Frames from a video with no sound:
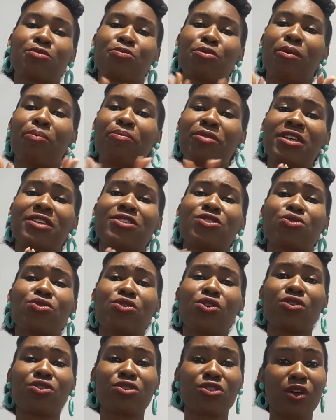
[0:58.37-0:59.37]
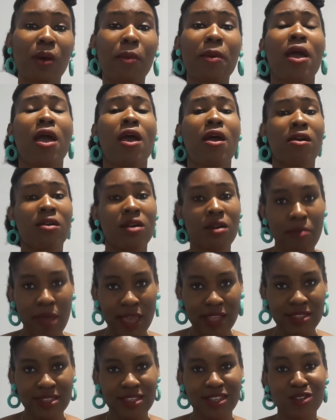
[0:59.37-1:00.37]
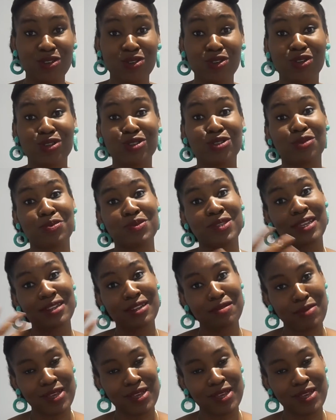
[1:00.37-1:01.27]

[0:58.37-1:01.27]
but please do not stop commenting, do not stop sending